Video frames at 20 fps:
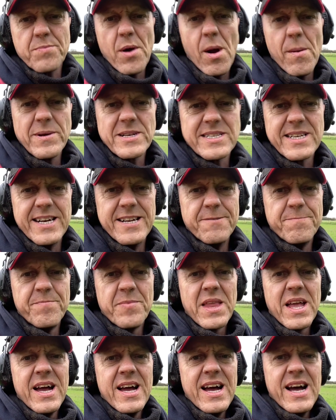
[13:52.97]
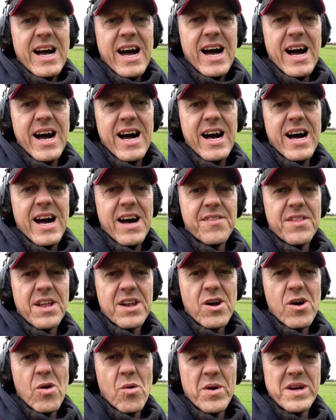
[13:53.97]
promising, and
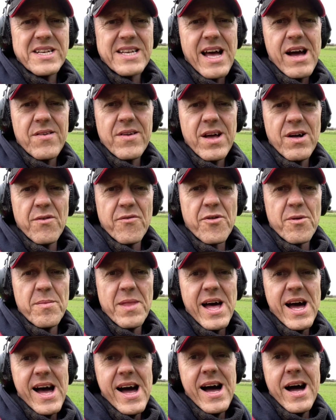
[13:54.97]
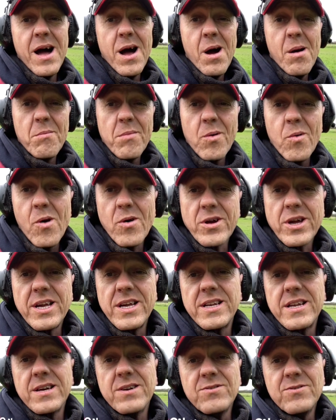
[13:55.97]
then it all went downhill from there, but what
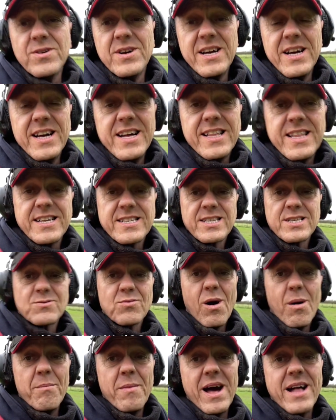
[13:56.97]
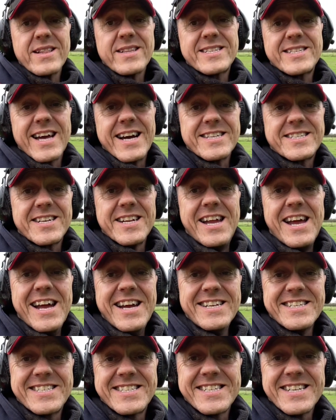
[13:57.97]
can you do? This is what metal detecting
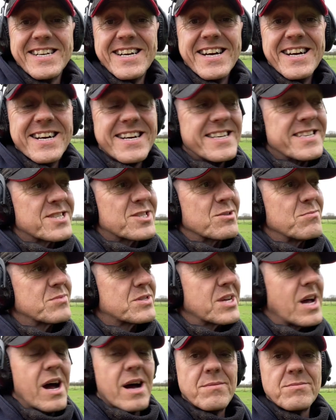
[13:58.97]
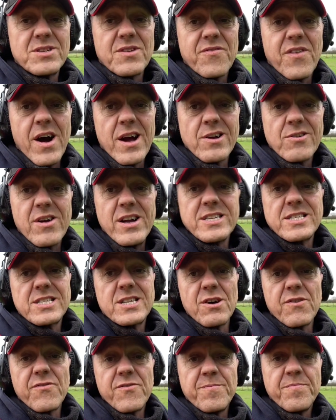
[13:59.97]
is. Sometimes you find great
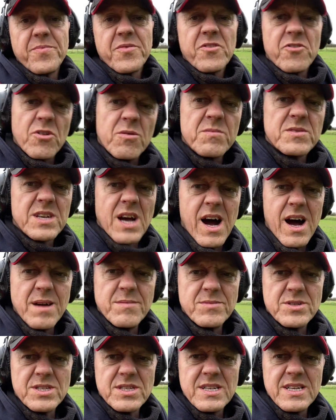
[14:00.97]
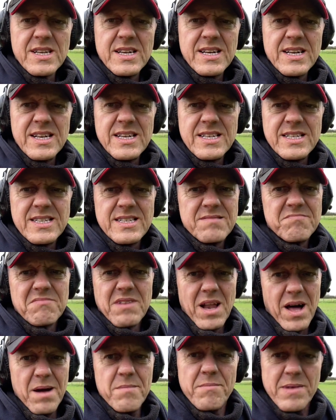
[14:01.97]
stuff, sometimes,
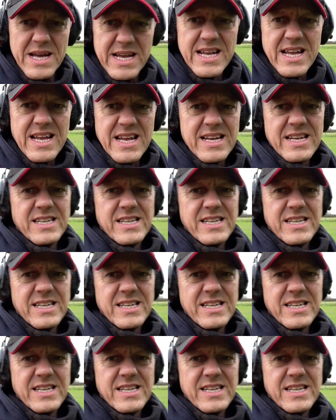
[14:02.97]
like me,